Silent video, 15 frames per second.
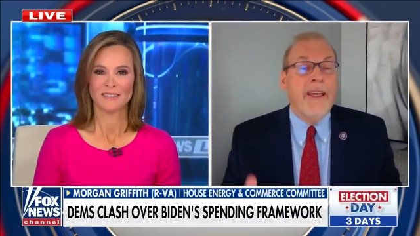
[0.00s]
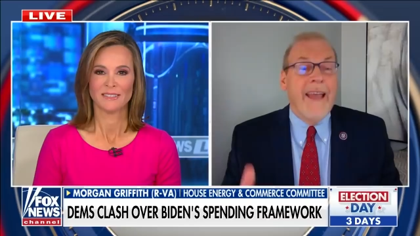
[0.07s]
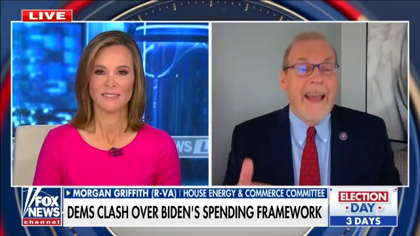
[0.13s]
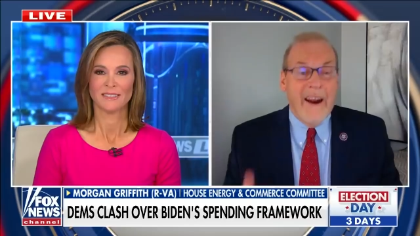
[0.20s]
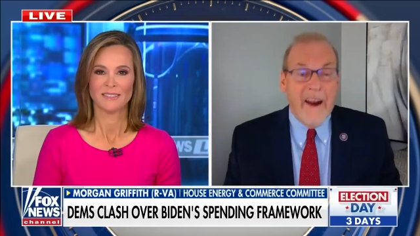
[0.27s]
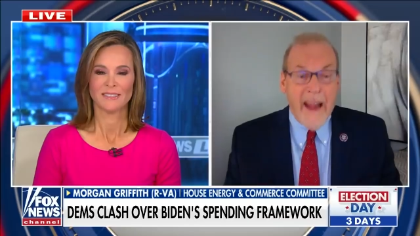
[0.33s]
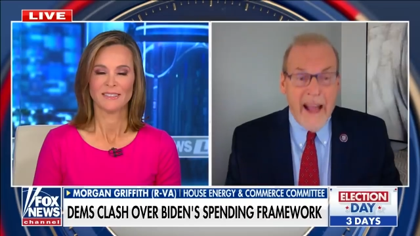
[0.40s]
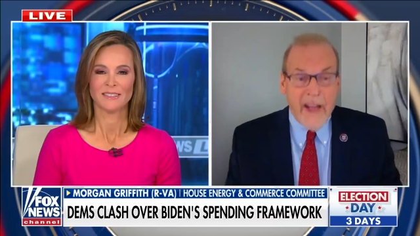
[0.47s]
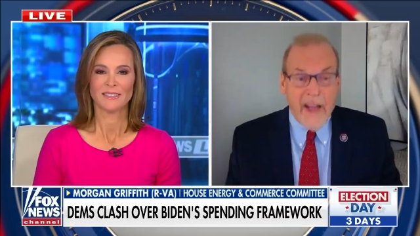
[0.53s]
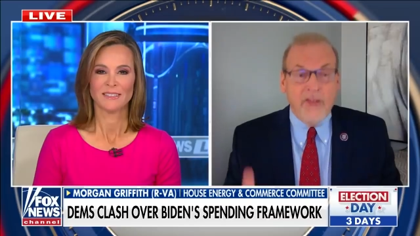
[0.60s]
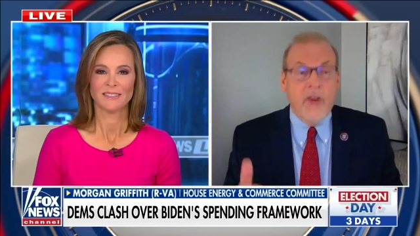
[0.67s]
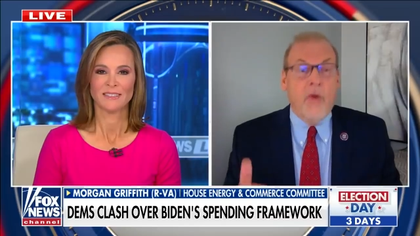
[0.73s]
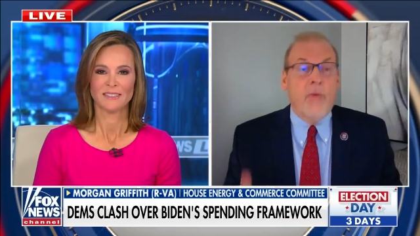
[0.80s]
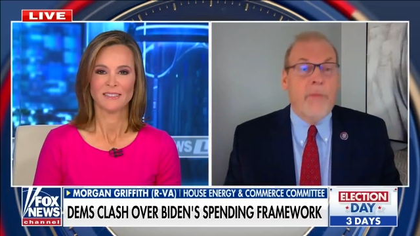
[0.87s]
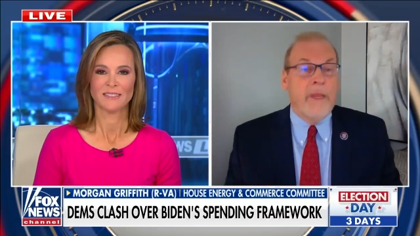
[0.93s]
Speaker 1: our
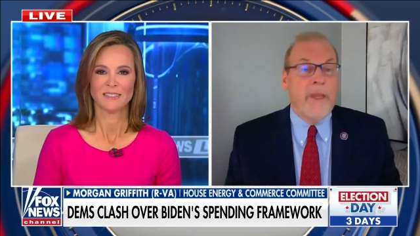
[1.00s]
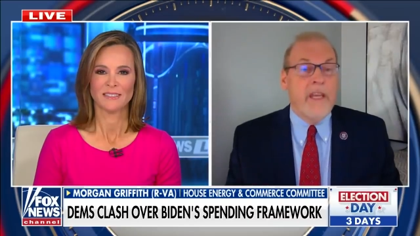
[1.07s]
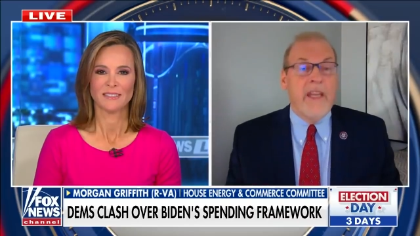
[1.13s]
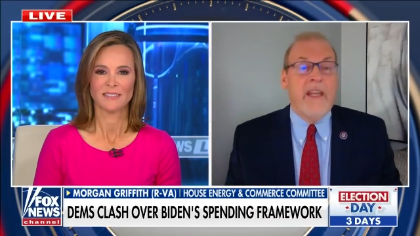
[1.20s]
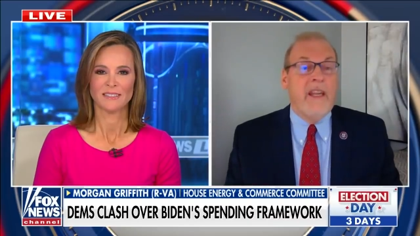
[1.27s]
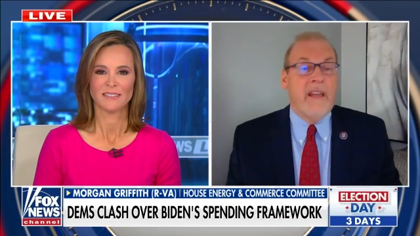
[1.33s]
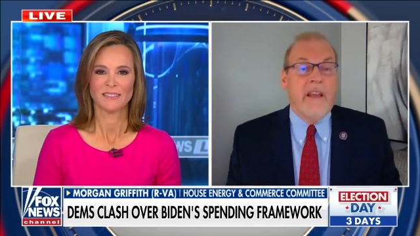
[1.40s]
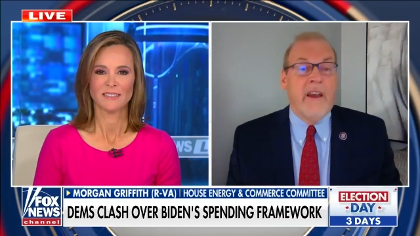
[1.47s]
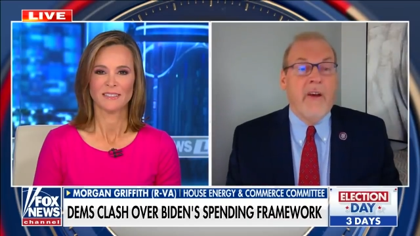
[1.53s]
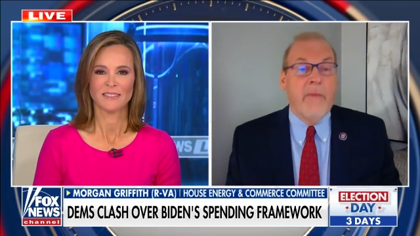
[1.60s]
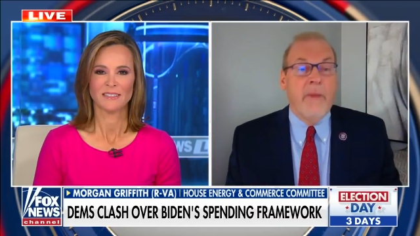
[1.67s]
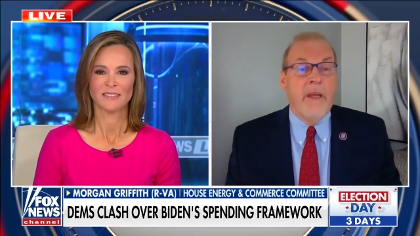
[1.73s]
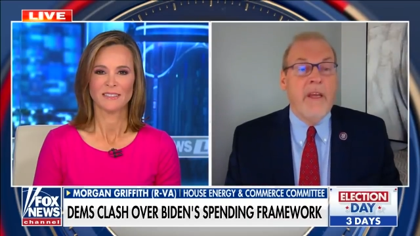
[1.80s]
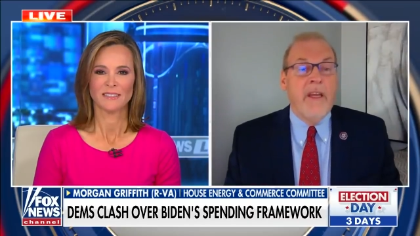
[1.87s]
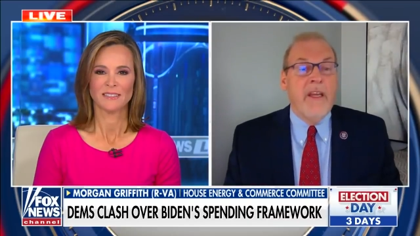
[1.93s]
household median
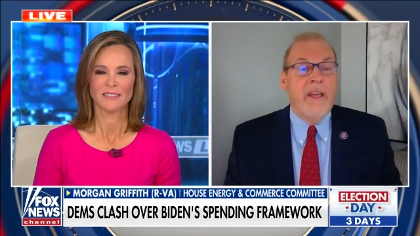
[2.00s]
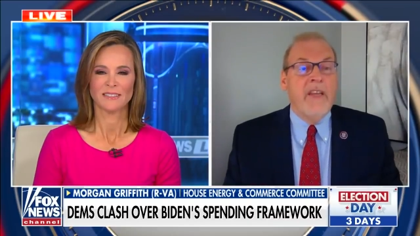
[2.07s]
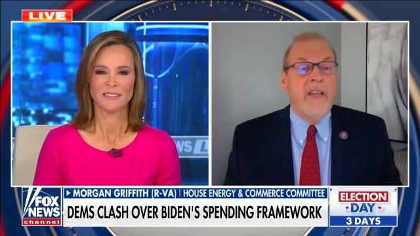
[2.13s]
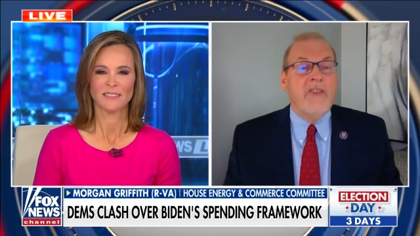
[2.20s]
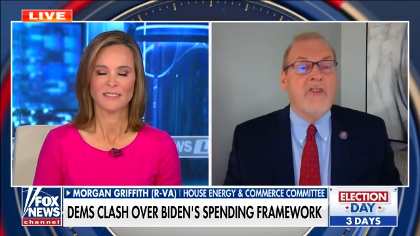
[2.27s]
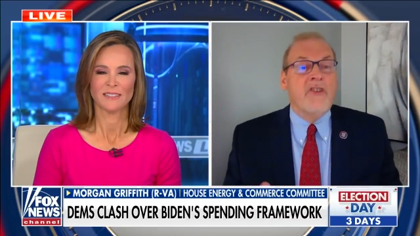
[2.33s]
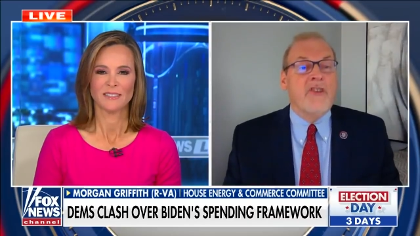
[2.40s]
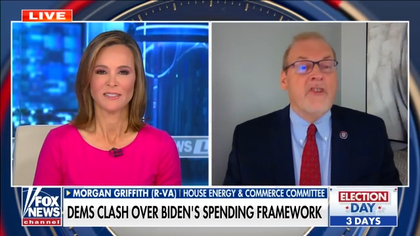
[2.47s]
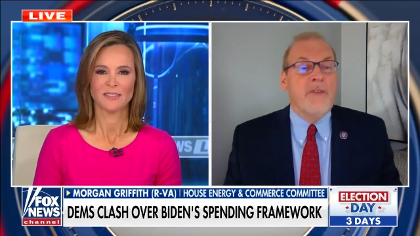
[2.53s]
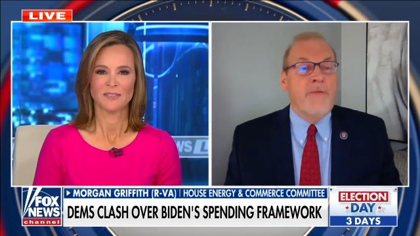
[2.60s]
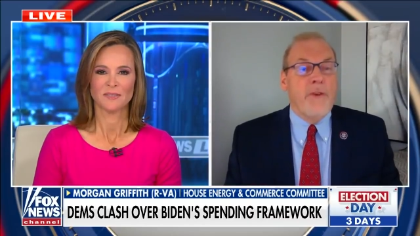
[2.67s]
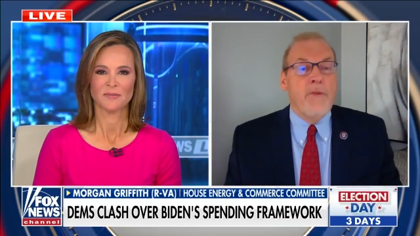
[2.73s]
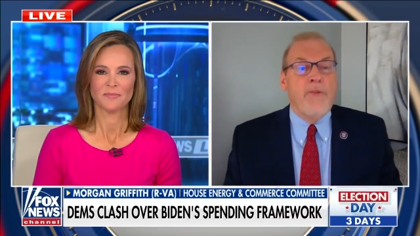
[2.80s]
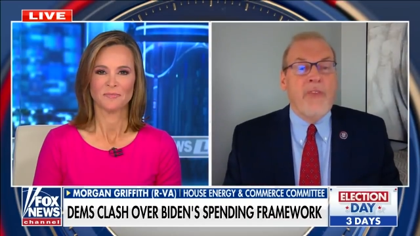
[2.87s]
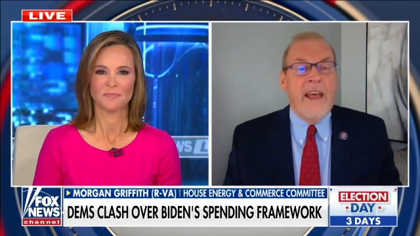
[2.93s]
income is just a
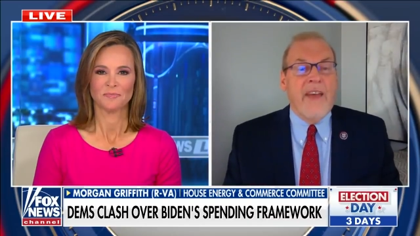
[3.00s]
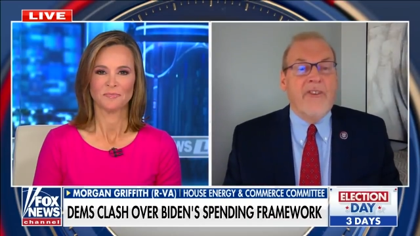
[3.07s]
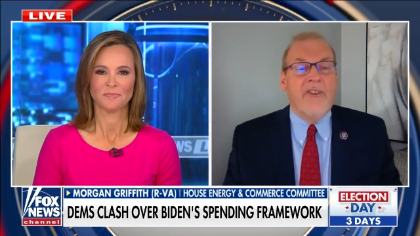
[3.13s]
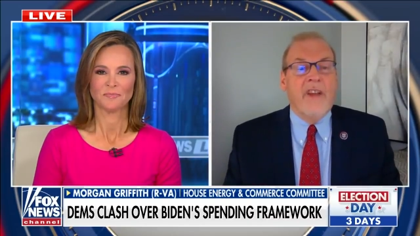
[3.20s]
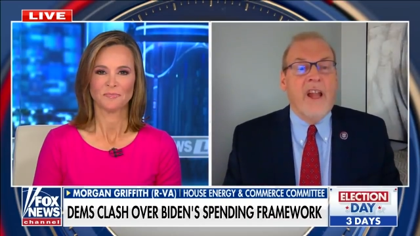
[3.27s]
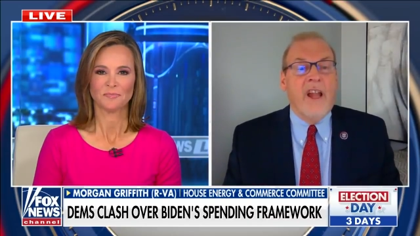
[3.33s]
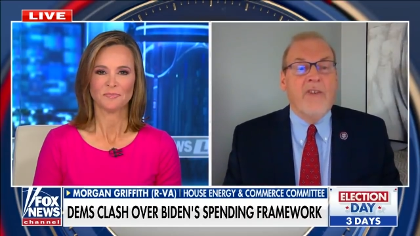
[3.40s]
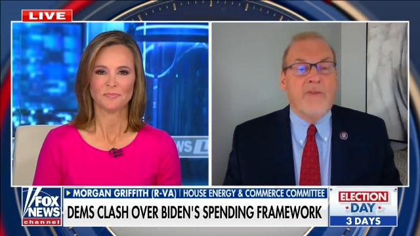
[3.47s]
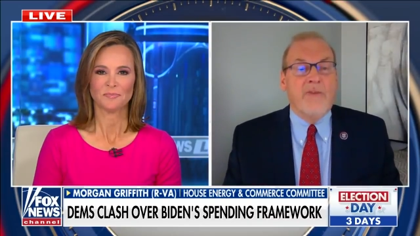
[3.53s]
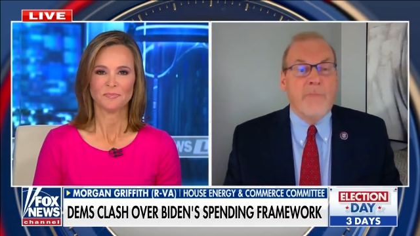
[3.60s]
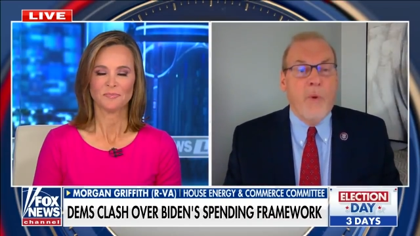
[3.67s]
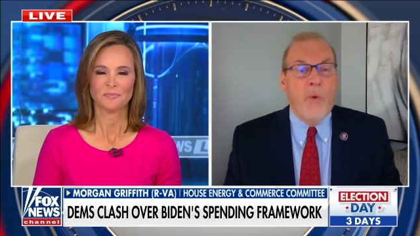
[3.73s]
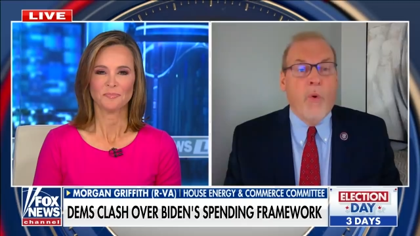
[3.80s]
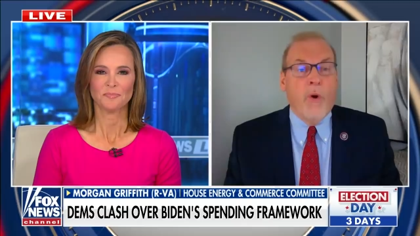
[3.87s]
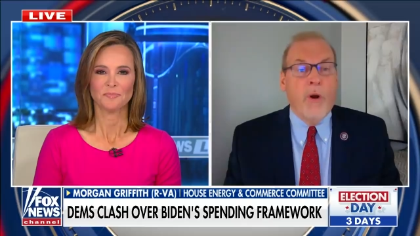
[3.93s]
few thousand dollars
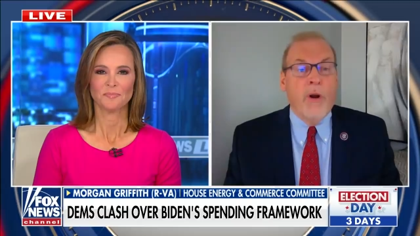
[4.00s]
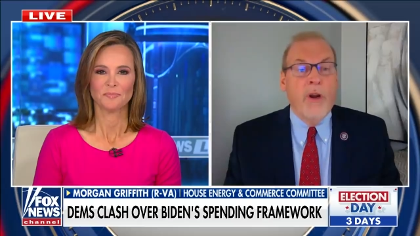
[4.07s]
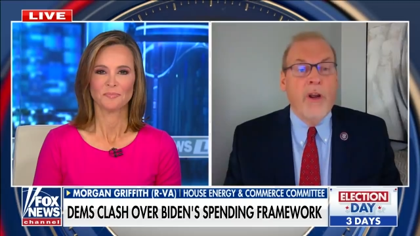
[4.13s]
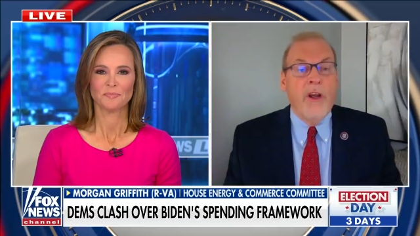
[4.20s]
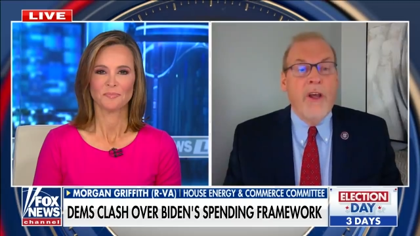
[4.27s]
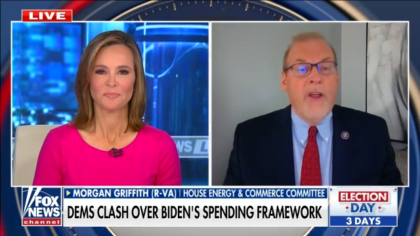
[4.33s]
more